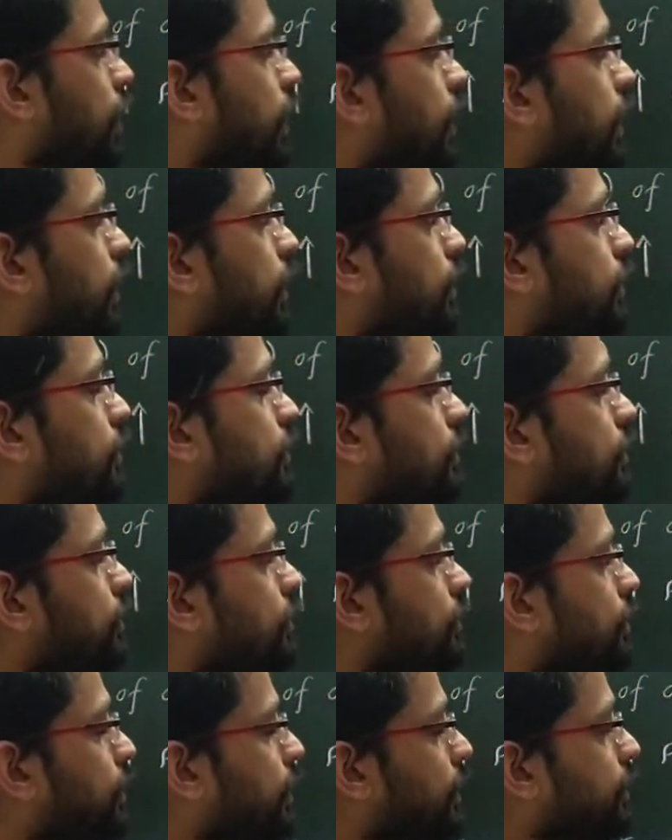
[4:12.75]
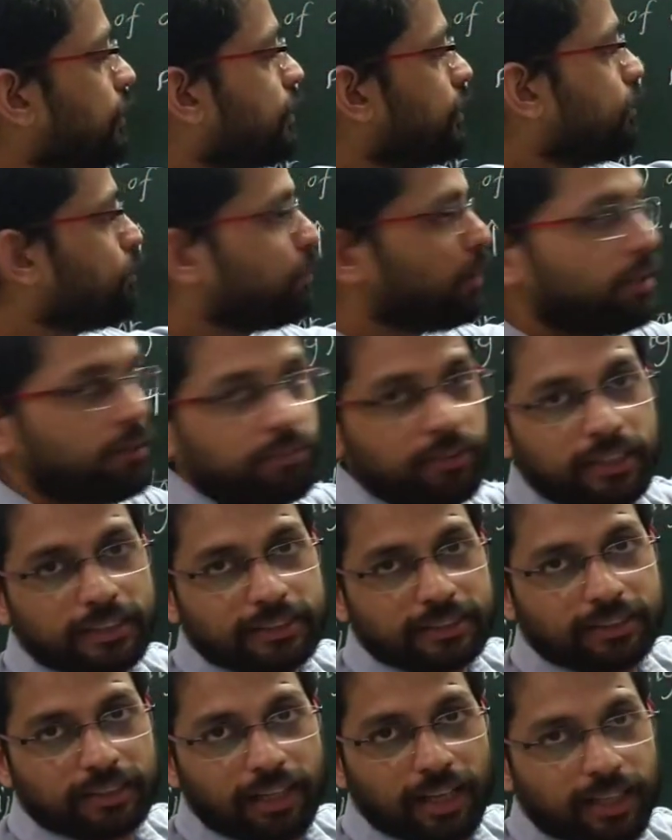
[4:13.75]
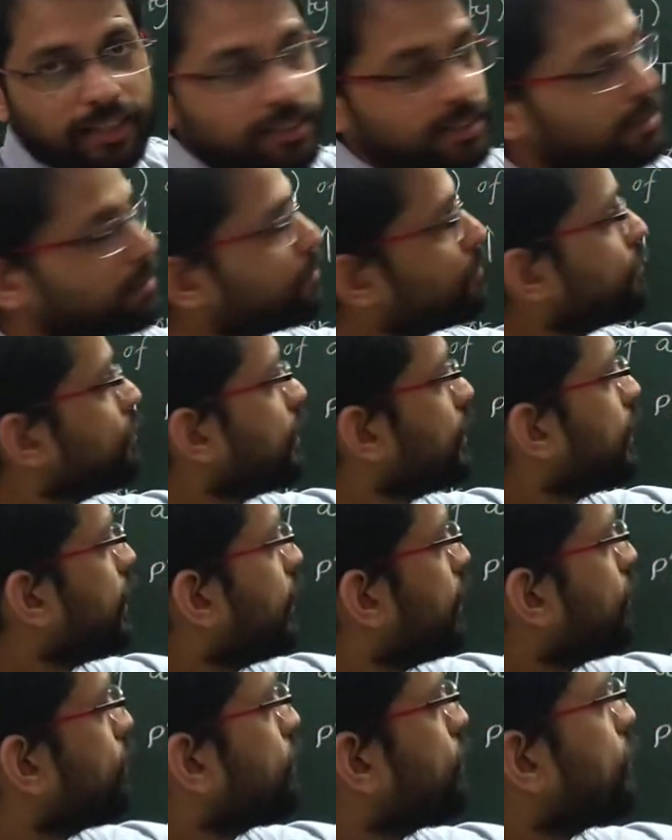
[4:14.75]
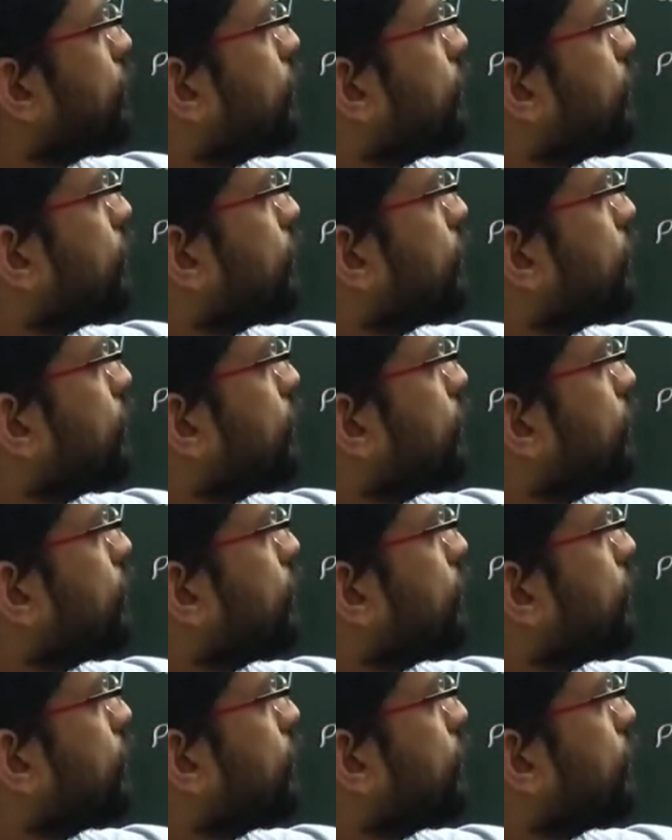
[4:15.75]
and in the previous class we have